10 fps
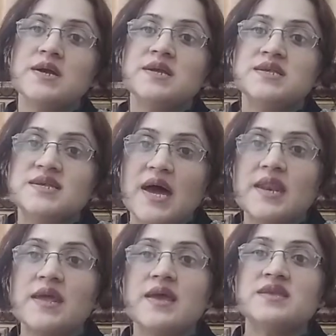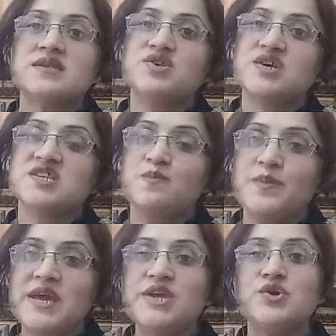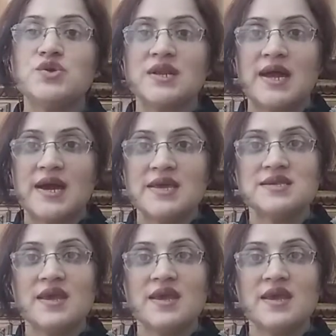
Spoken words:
sun is just being utilized